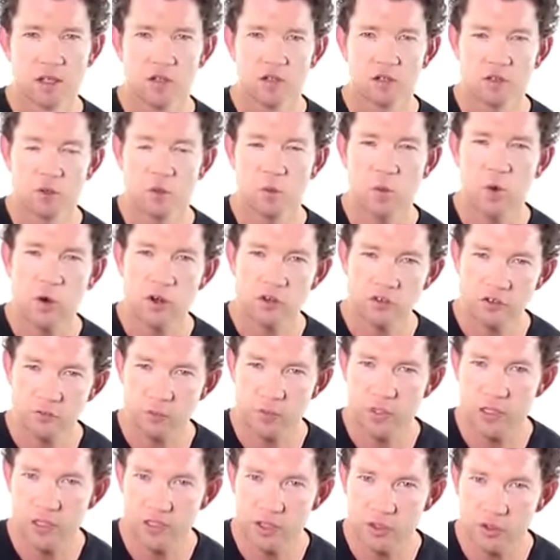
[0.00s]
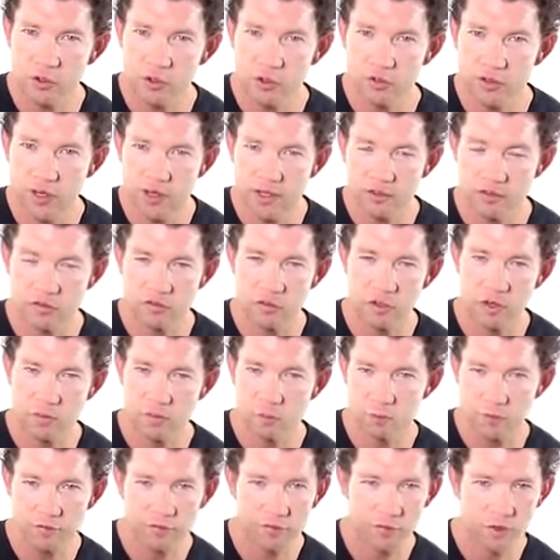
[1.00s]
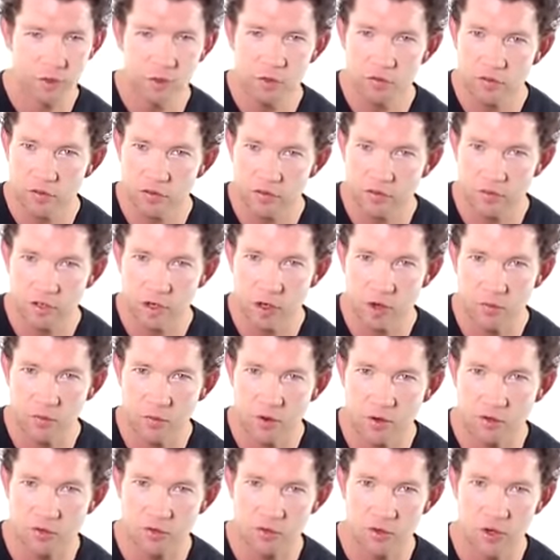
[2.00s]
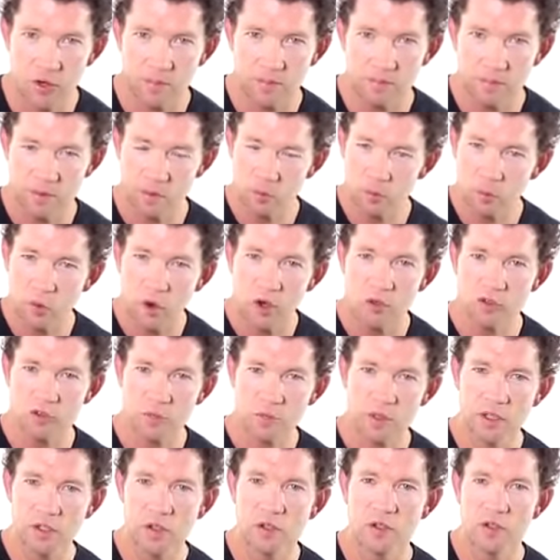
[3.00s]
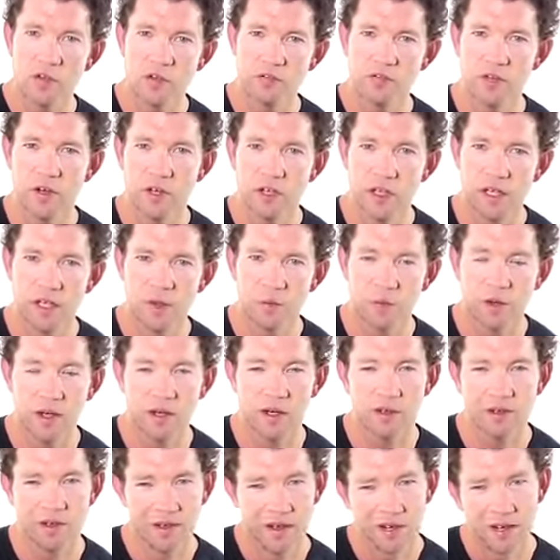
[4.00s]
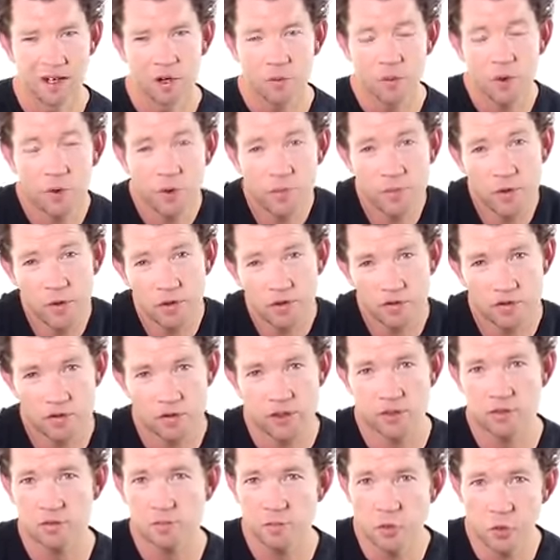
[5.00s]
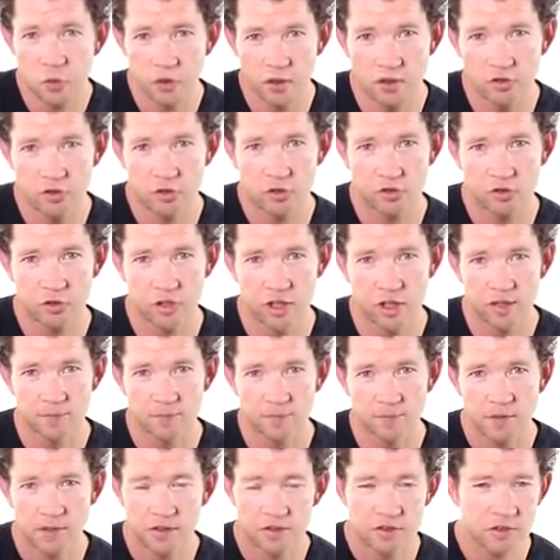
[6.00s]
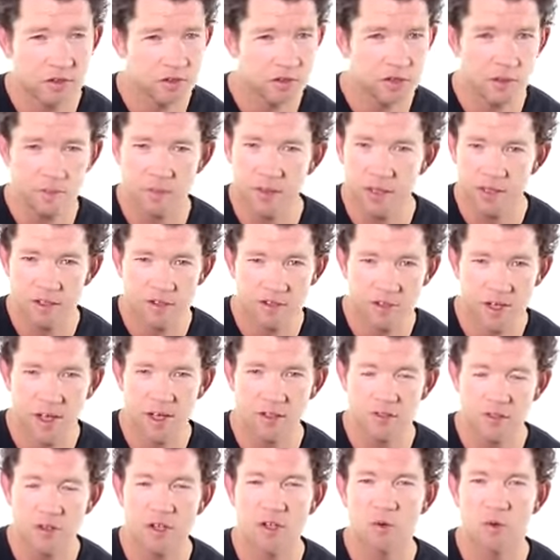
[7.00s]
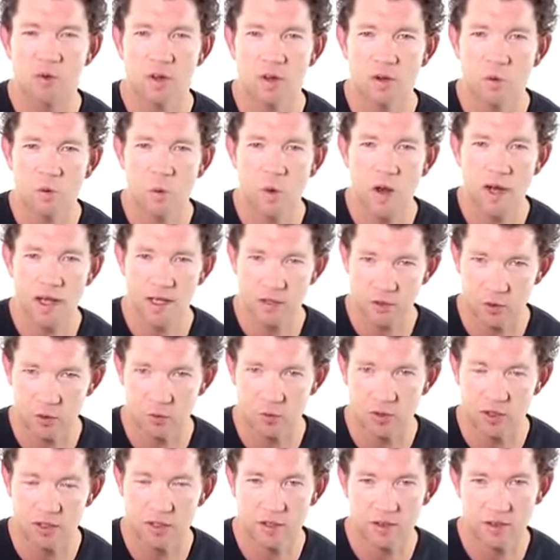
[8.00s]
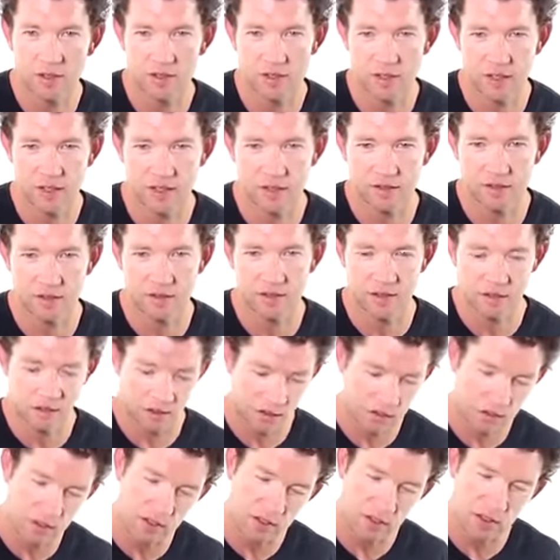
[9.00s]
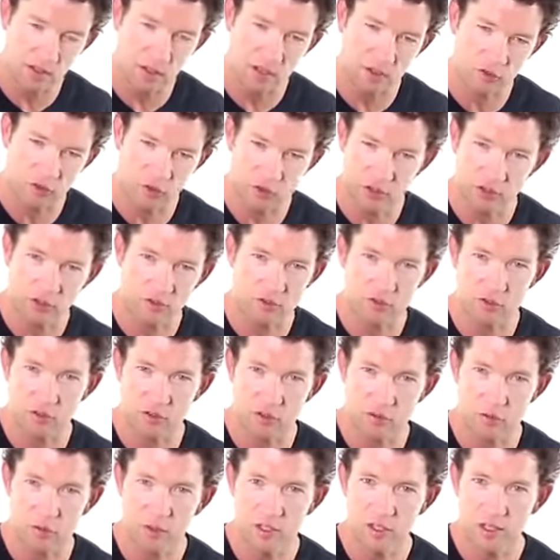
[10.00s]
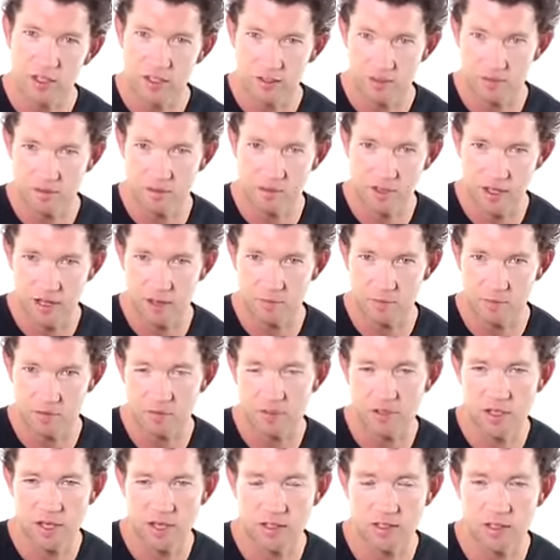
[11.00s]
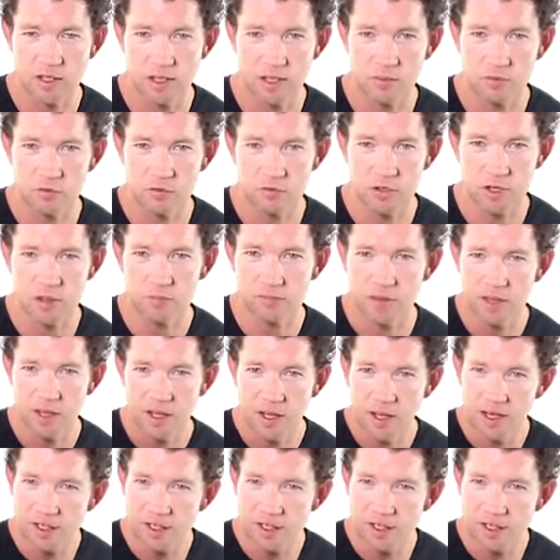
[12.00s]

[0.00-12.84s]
So why should we learn that strum? We've learnt the slow rock strum. Why should we learn the funky one? Well, to be honest, it's more interesting. It's just something that sounds a way cooler than the traditional down, miss, down, down, up strum.